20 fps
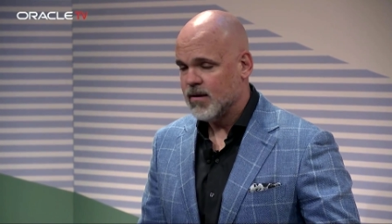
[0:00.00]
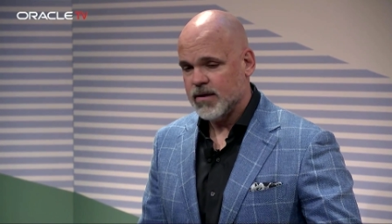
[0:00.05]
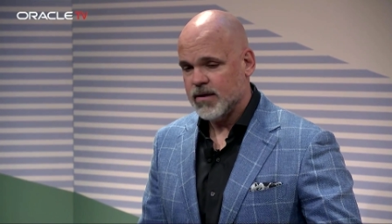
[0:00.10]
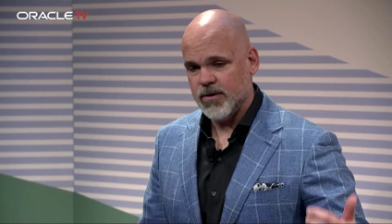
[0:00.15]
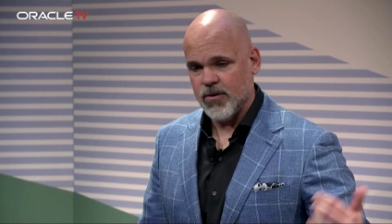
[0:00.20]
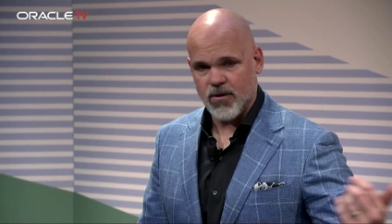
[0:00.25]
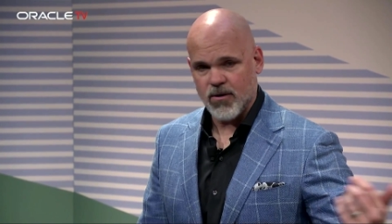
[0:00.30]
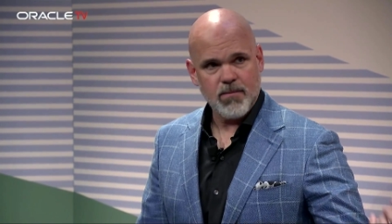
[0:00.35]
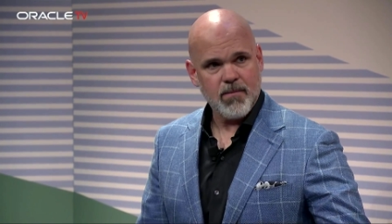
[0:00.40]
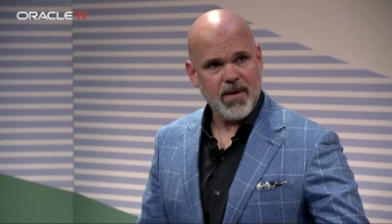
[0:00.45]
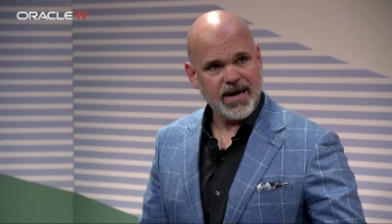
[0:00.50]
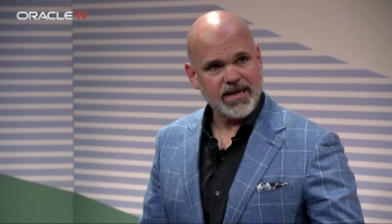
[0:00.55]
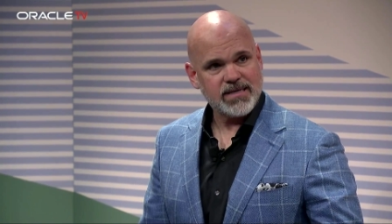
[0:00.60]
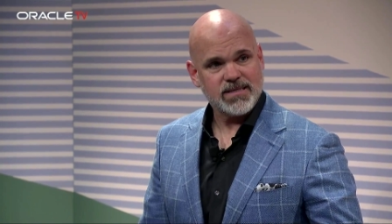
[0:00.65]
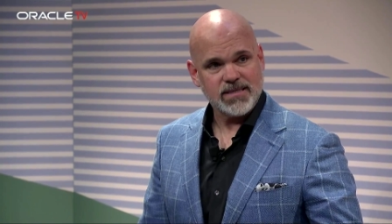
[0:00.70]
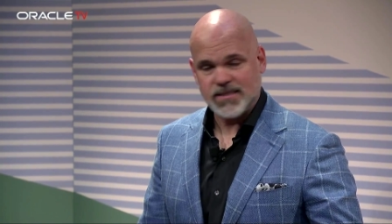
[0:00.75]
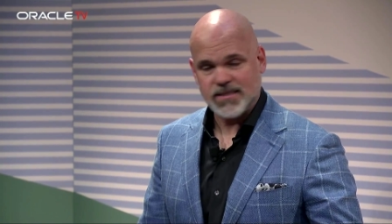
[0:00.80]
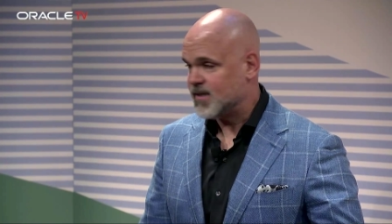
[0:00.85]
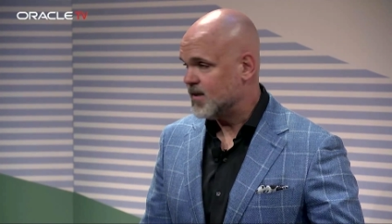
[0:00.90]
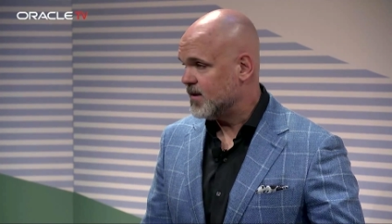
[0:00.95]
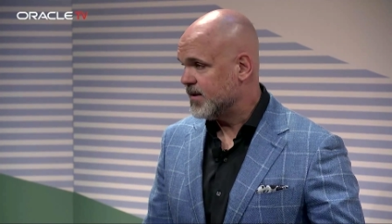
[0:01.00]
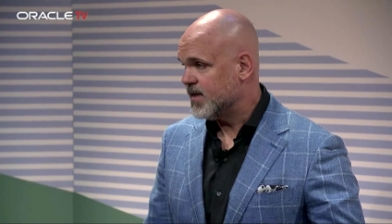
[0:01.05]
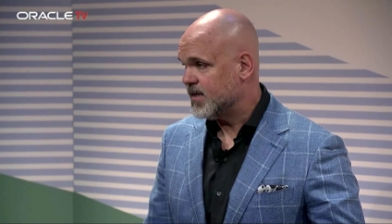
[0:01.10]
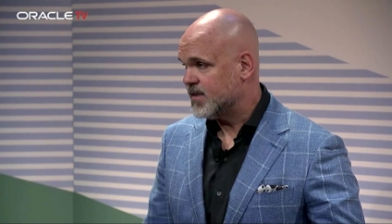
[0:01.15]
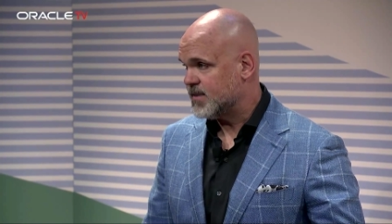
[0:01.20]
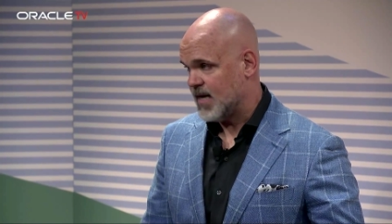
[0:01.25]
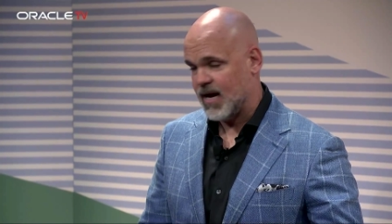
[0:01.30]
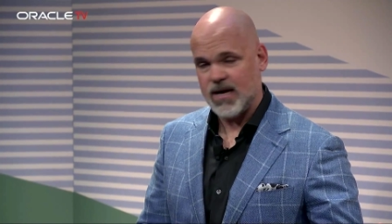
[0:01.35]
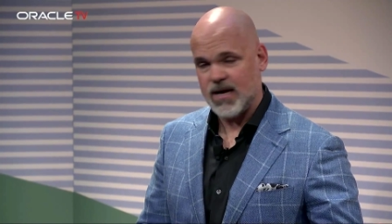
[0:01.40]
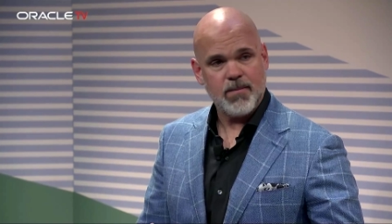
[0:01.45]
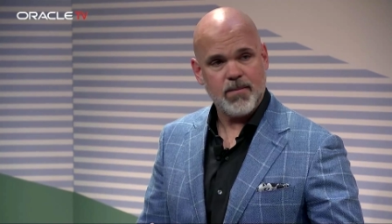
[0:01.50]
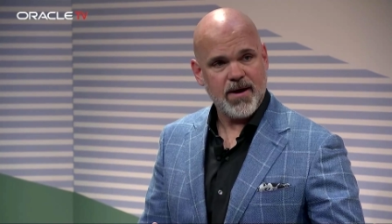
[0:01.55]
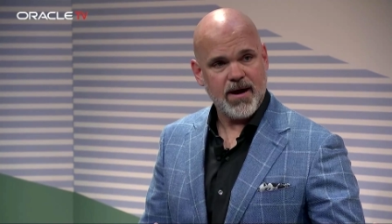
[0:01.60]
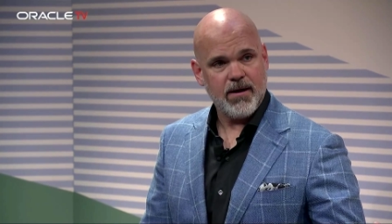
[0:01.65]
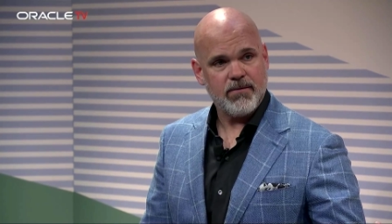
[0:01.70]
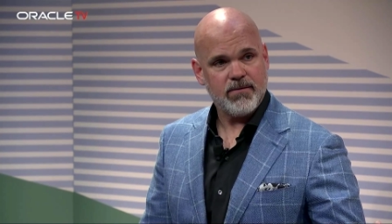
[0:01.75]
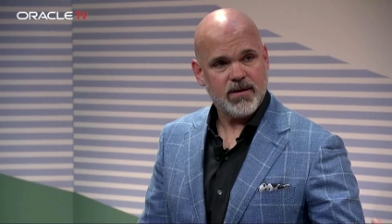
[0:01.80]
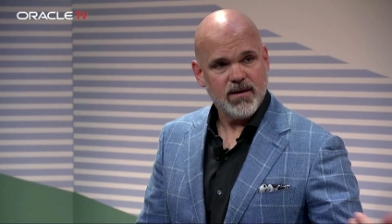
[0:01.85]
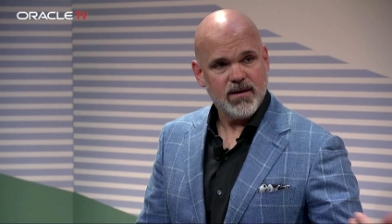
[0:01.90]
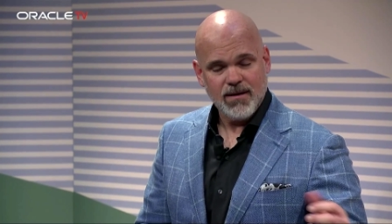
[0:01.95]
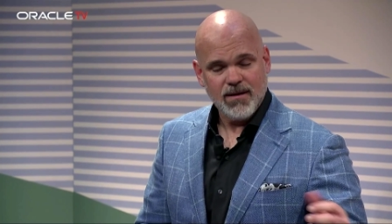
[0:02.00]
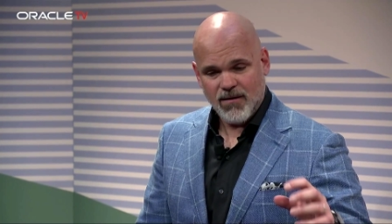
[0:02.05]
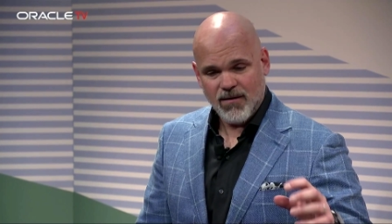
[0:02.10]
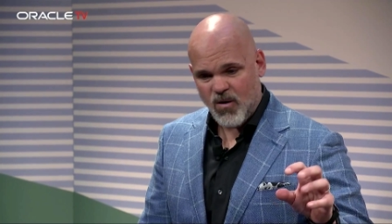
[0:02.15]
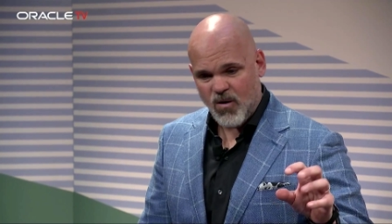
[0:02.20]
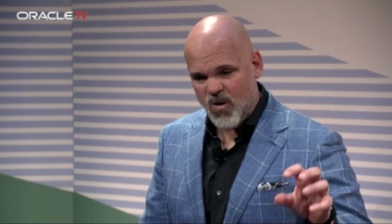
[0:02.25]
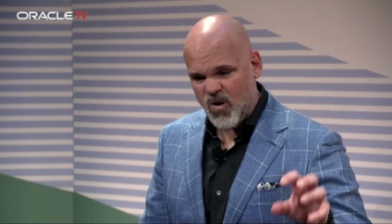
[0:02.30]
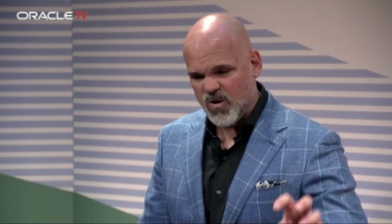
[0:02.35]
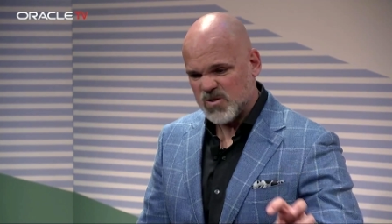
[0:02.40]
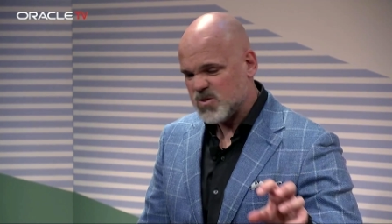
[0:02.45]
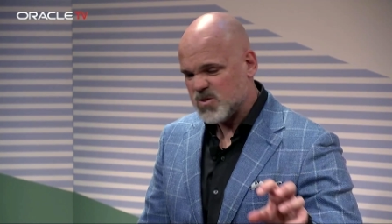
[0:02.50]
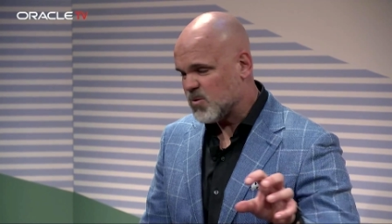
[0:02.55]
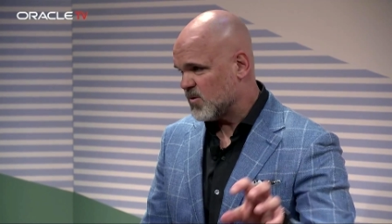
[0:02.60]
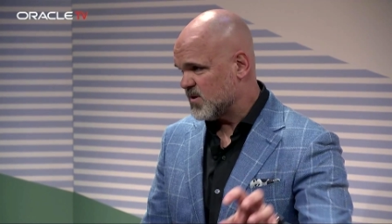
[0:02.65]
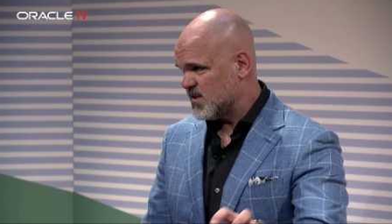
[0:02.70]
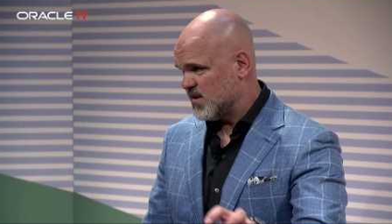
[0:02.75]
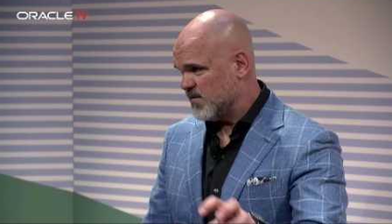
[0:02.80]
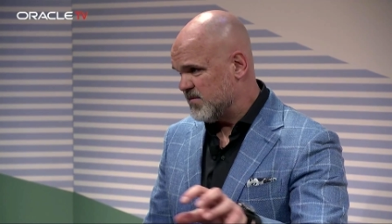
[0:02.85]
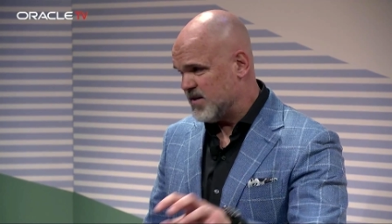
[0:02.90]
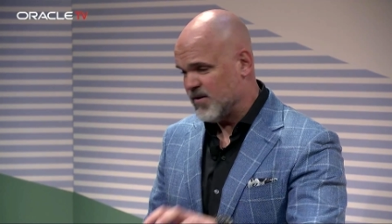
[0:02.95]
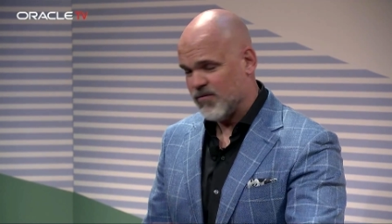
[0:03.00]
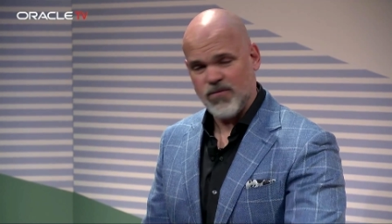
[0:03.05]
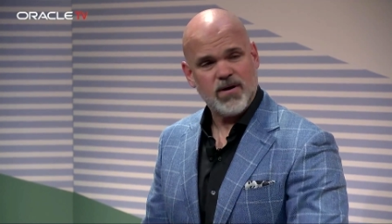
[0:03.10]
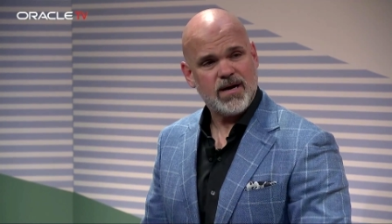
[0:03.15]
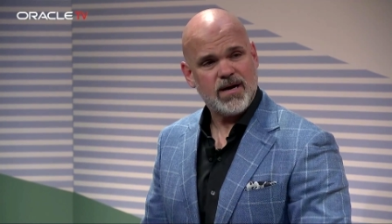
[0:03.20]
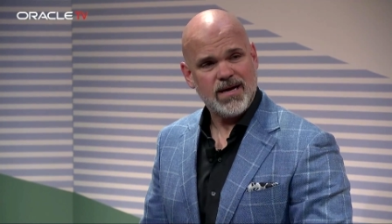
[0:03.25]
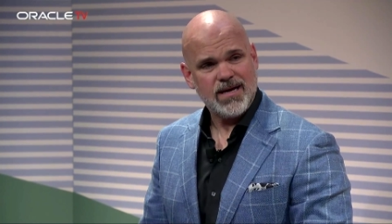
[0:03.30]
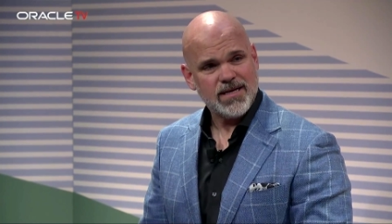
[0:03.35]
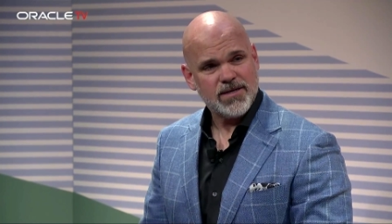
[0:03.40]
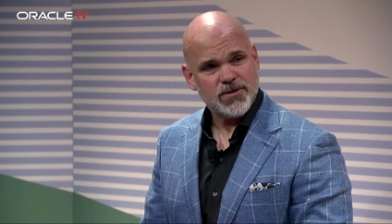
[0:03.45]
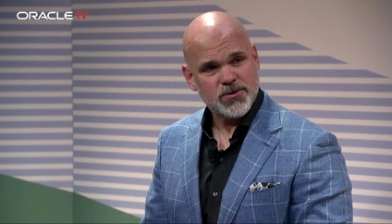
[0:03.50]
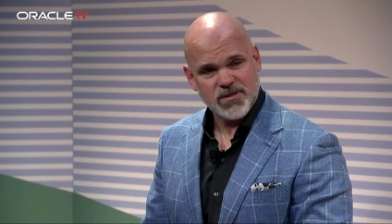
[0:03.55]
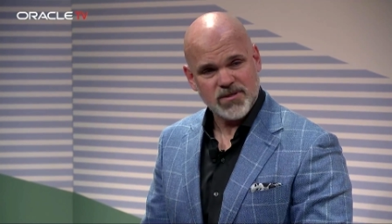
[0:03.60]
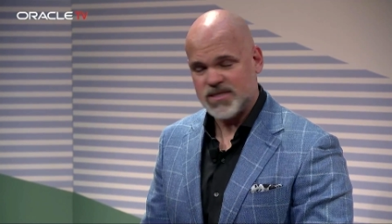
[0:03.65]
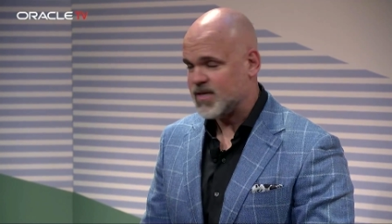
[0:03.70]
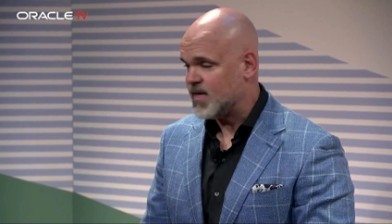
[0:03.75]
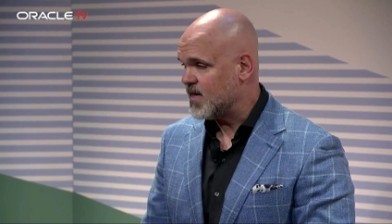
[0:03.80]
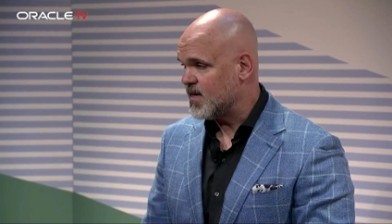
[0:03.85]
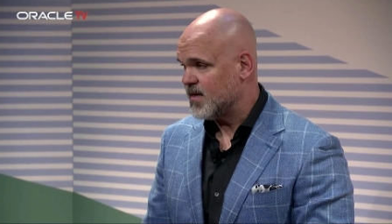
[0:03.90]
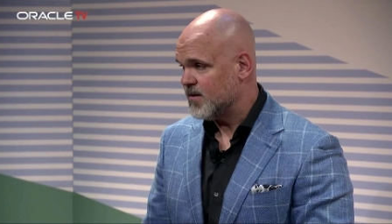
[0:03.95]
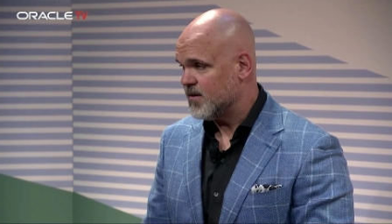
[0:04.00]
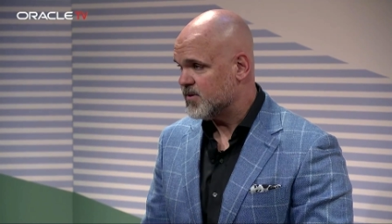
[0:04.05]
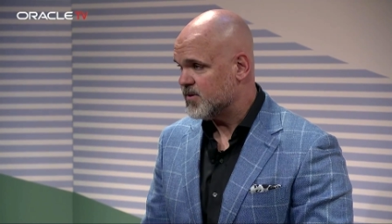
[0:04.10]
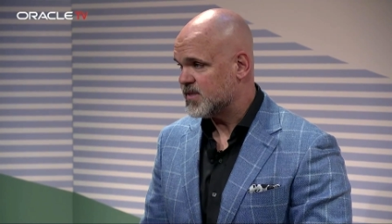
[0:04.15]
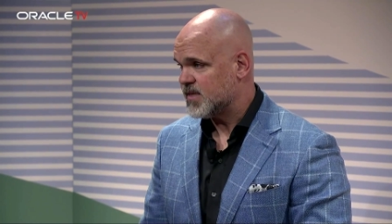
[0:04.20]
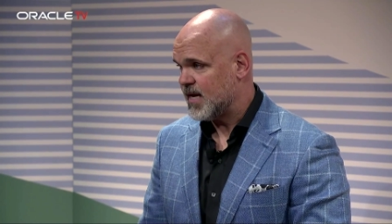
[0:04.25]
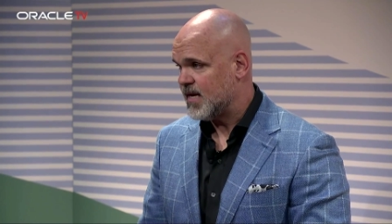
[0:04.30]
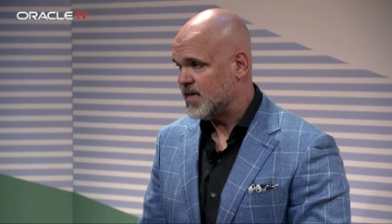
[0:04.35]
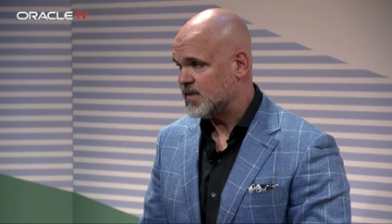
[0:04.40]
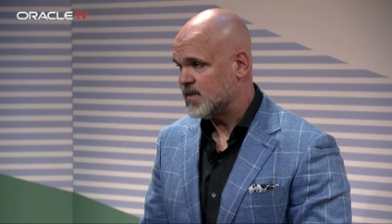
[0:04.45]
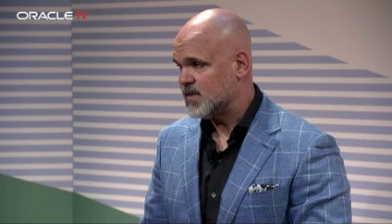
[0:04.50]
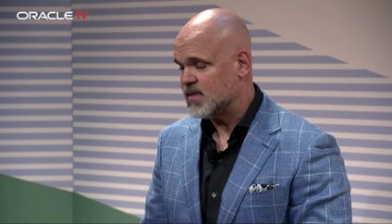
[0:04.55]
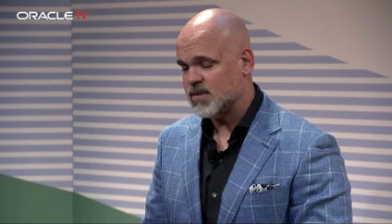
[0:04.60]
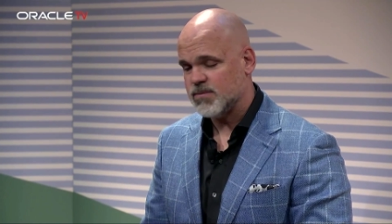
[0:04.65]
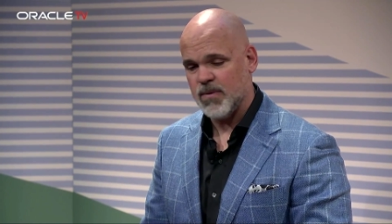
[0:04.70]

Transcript: You heard Mike Sicilia talk about all sorts of different interesting use cases.